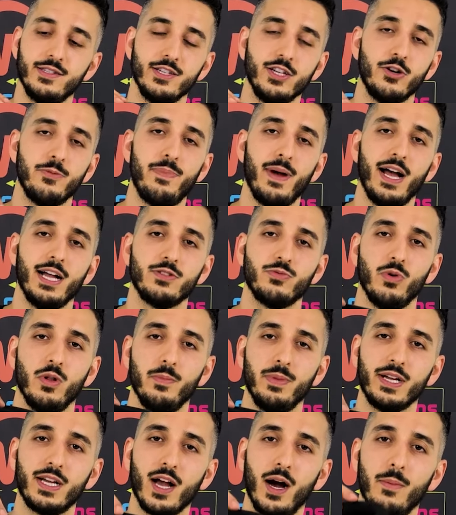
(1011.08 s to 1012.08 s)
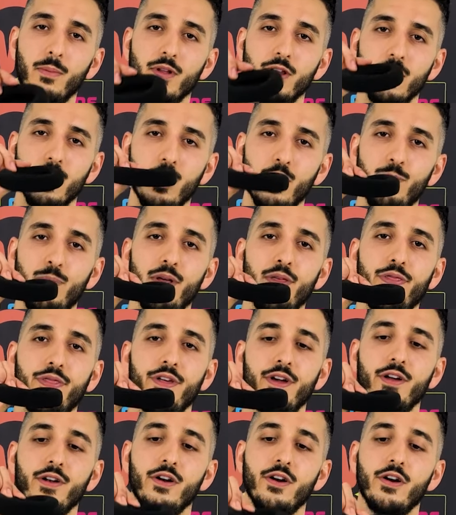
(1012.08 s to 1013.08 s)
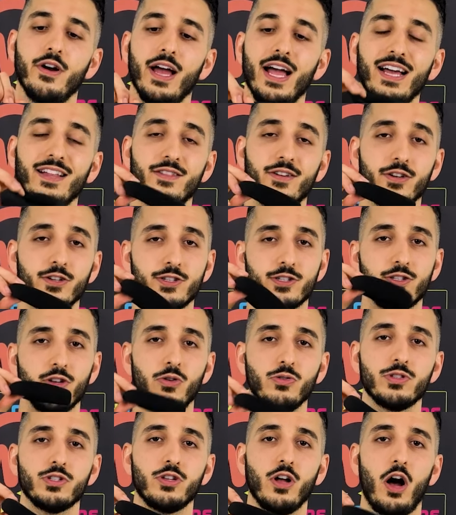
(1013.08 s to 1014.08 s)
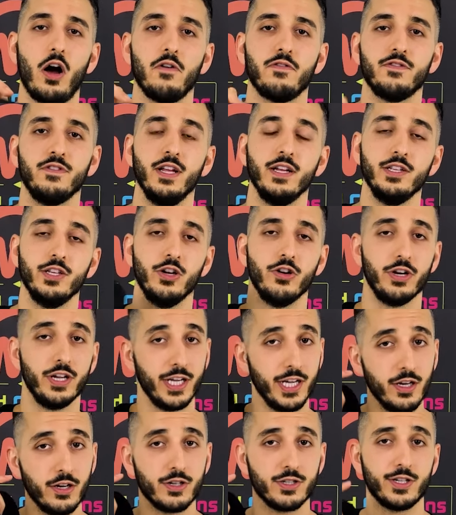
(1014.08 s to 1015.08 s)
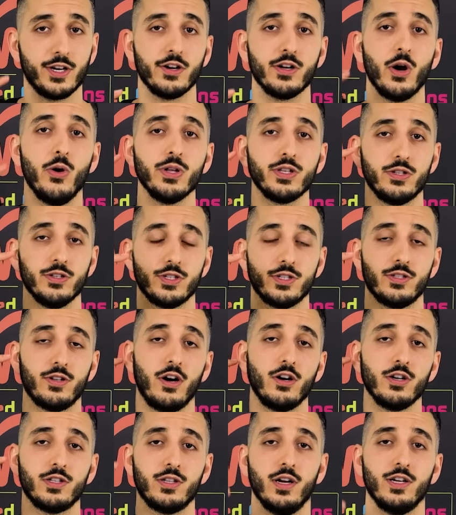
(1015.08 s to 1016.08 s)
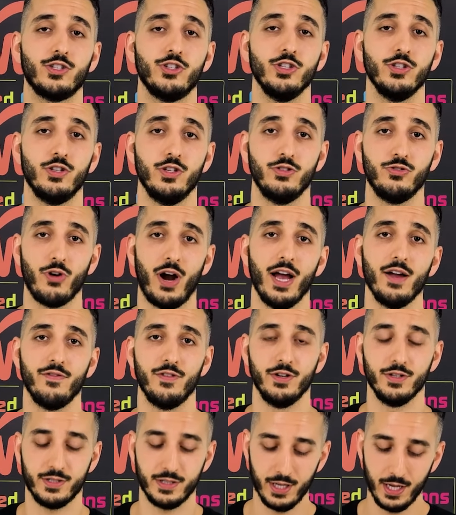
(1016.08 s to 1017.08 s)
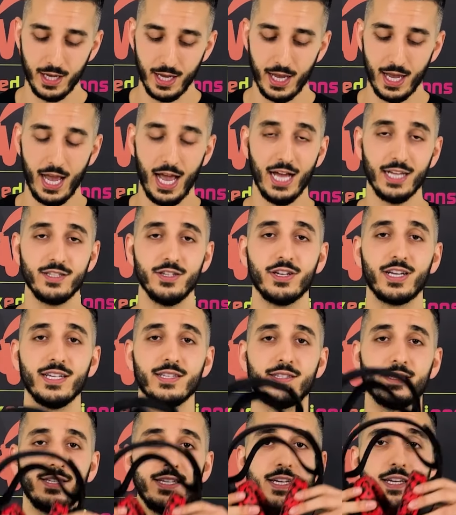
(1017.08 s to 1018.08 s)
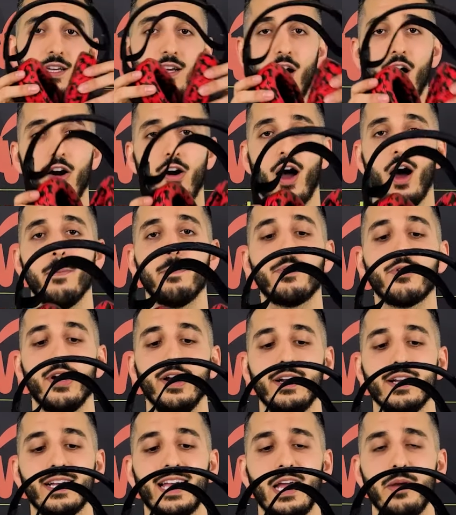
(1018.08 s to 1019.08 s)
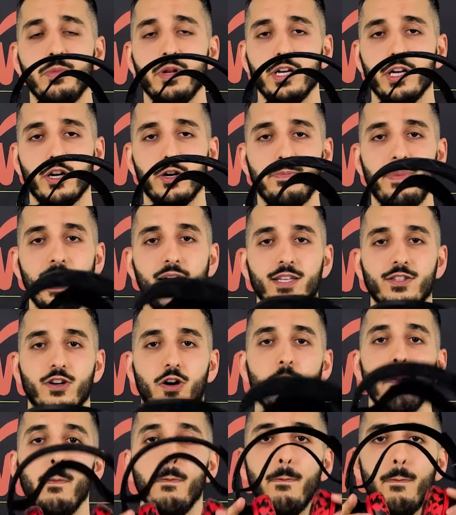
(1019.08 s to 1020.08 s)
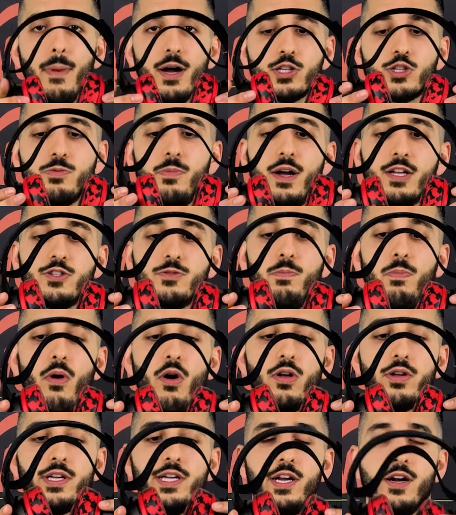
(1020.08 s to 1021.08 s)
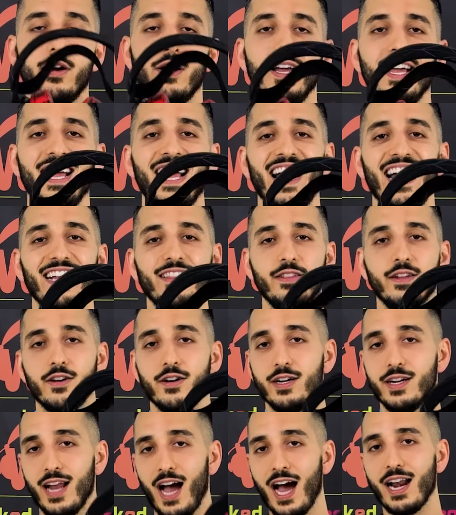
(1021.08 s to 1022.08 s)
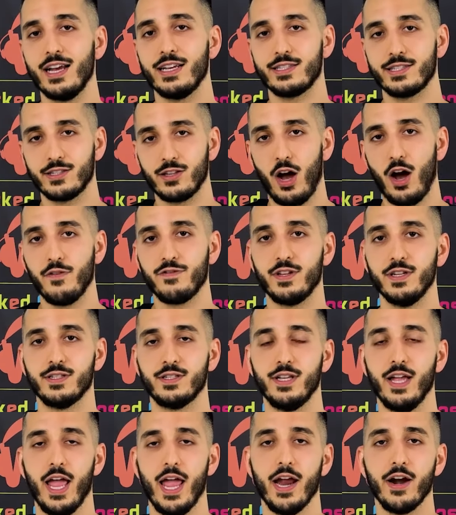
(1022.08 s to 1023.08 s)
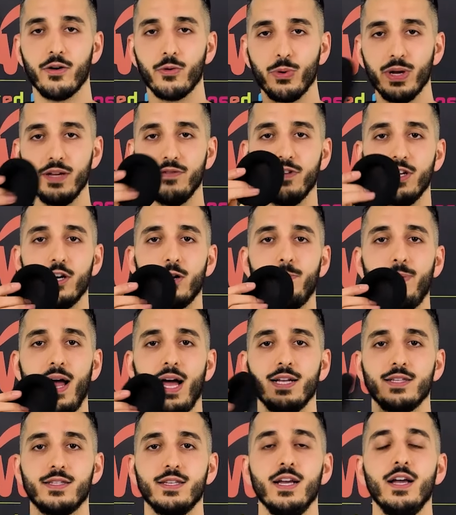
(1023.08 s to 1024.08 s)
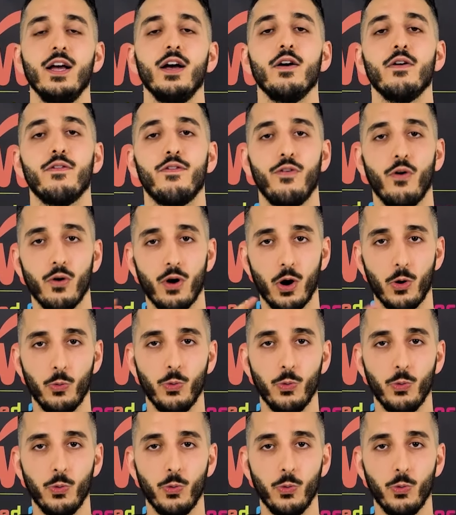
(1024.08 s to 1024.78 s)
ear pads will become a little bit thinner and they're so soft that your ears are going to start touching the drivers. As you can see, our upgraded gaming ear pads are much bulkier and they're not as soft as the Airweave ear pads for a